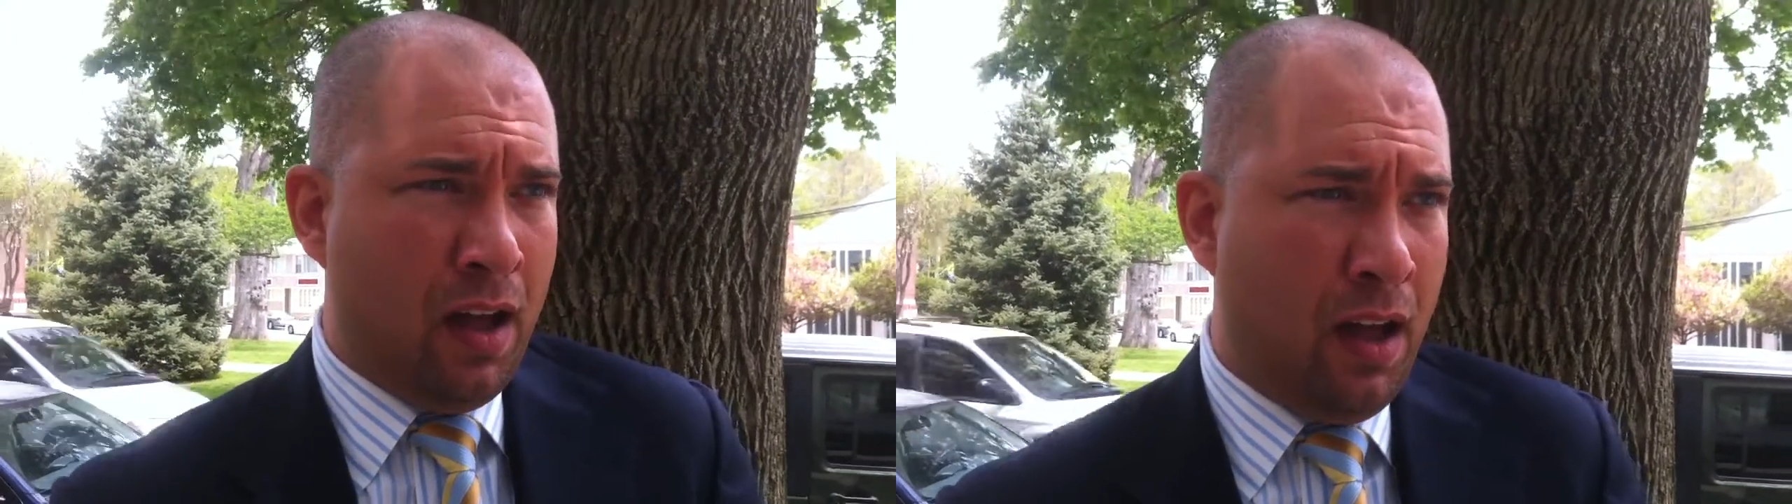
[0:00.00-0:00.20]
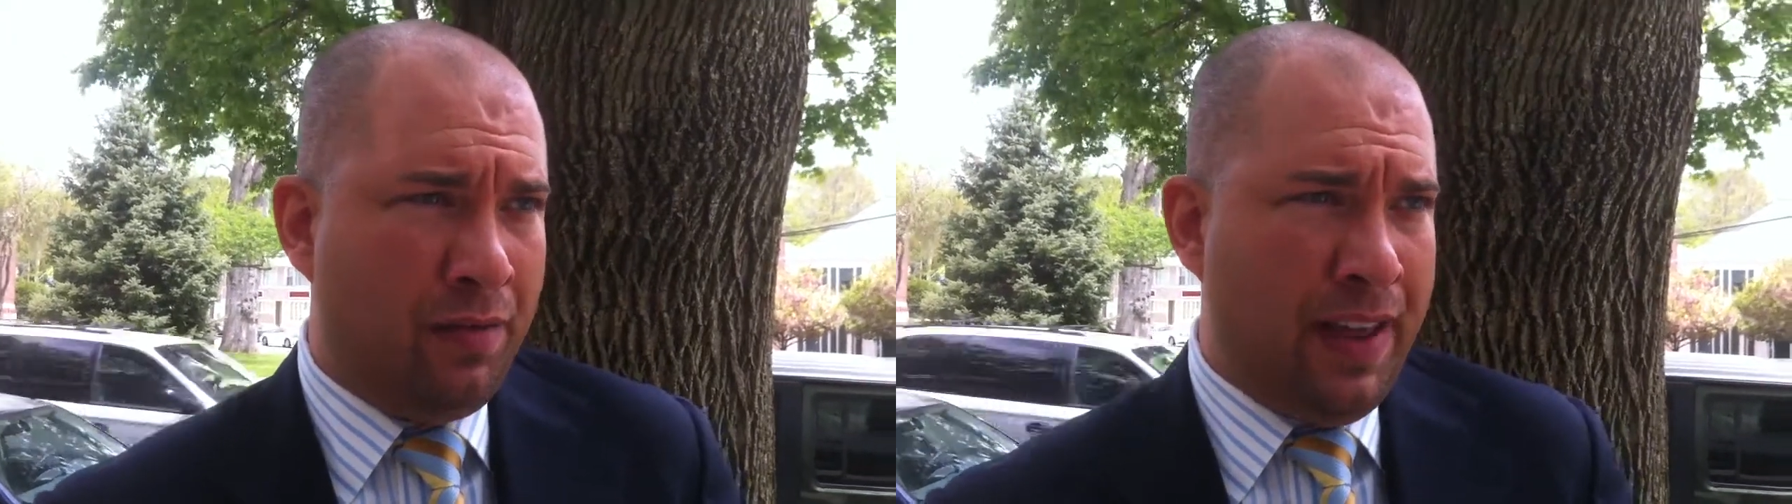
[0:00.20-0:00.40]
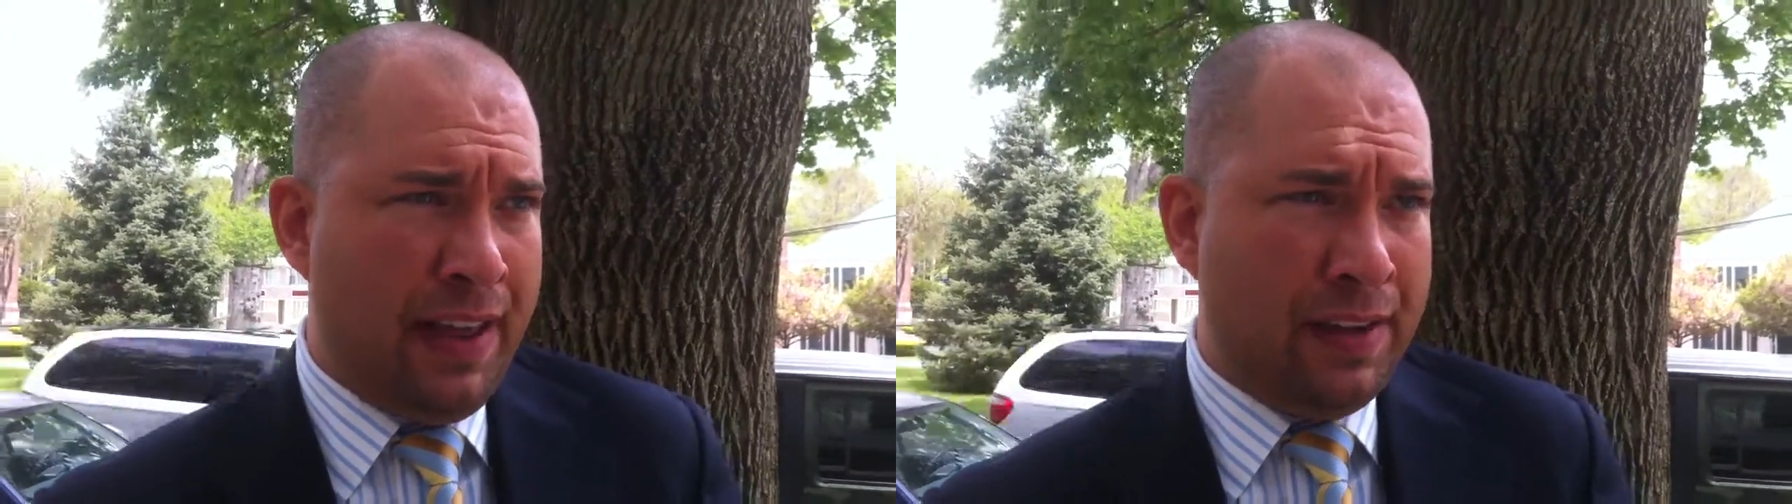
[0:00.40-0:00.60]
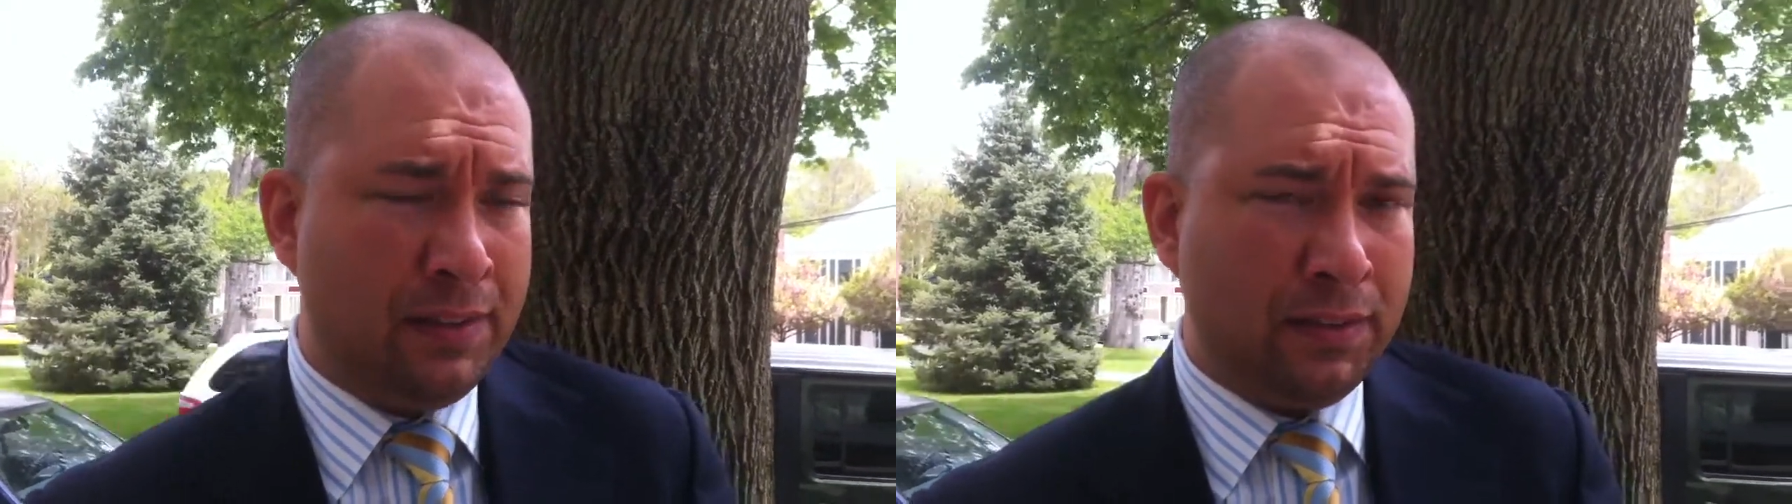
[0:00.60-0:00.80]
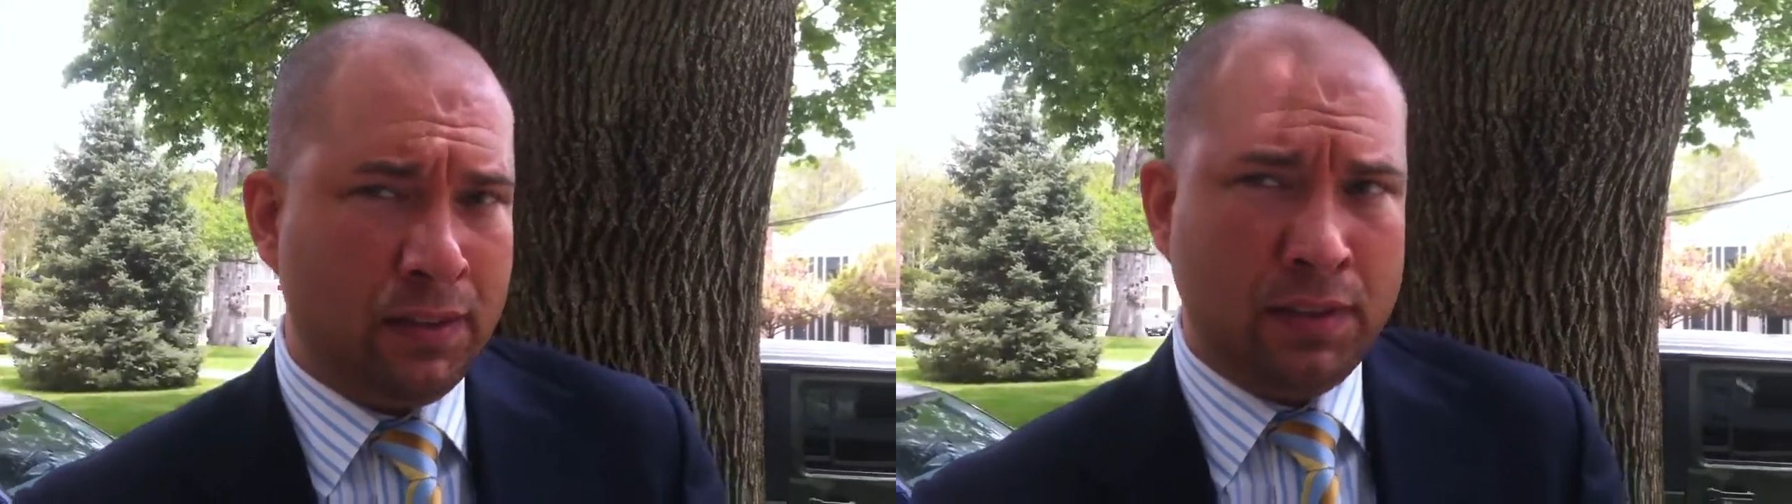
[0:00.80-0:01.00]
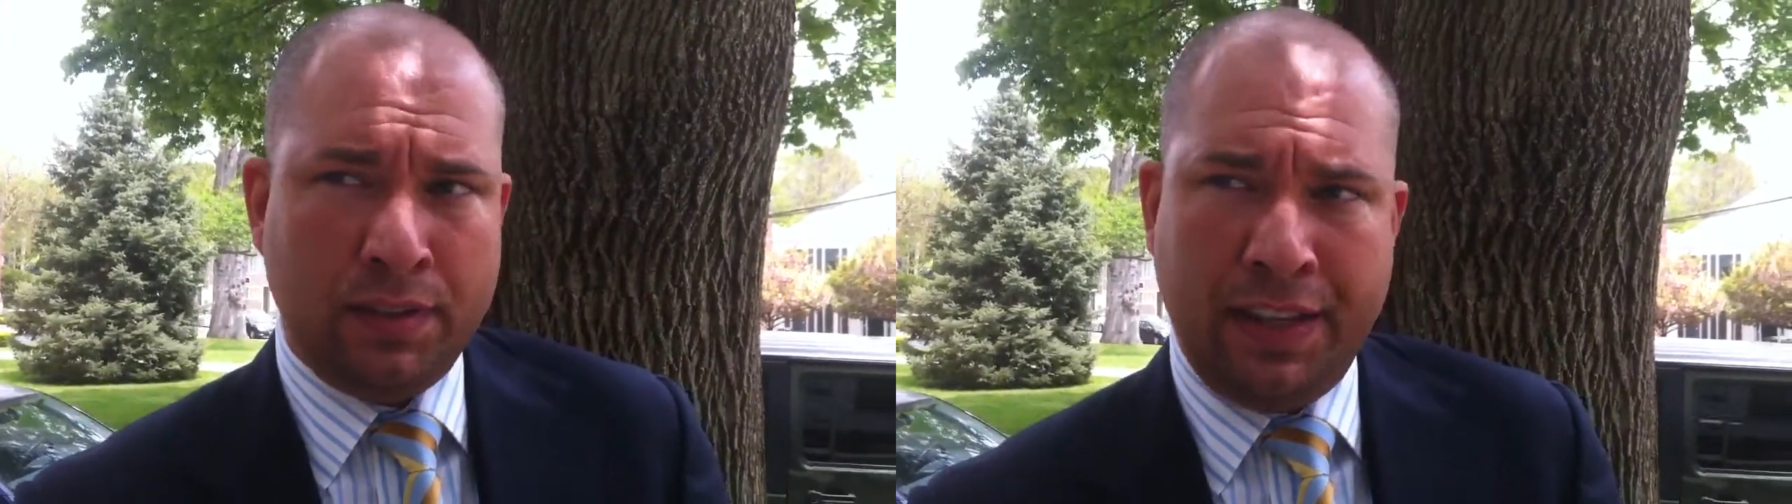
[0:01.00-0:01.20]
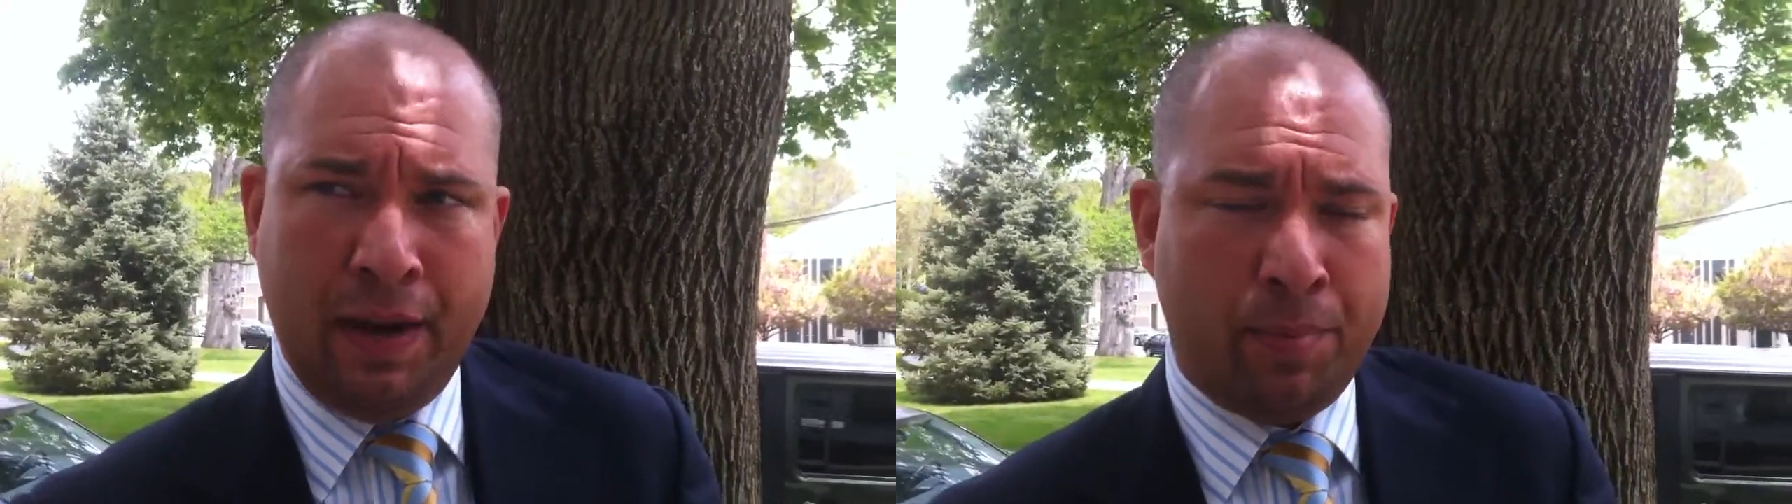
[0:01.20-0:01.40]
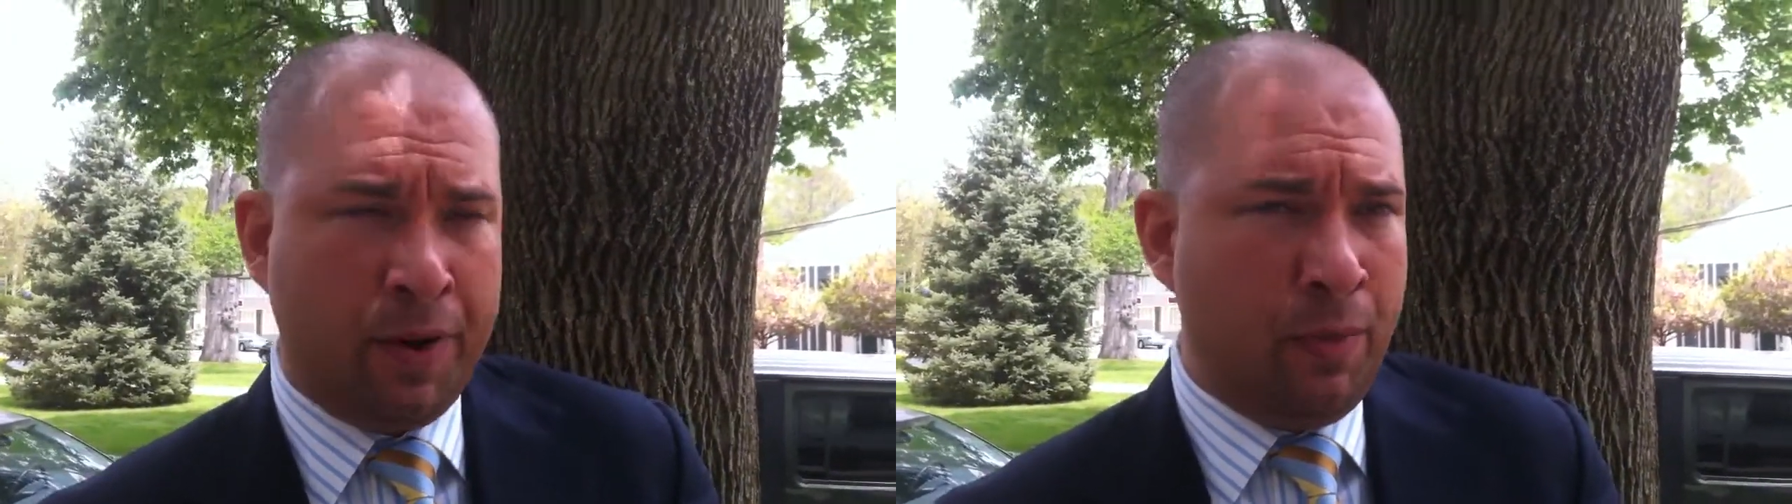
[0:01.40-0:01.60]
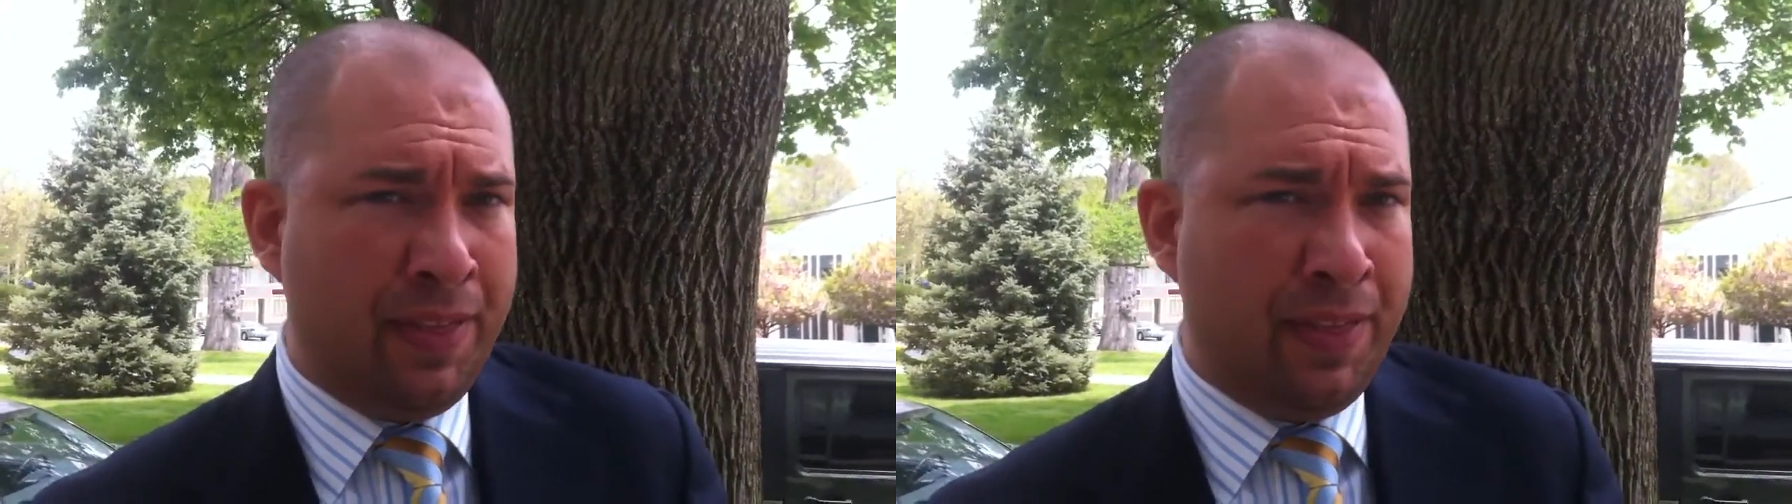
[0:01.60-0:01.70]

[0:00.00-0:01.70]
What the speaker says: of a tampering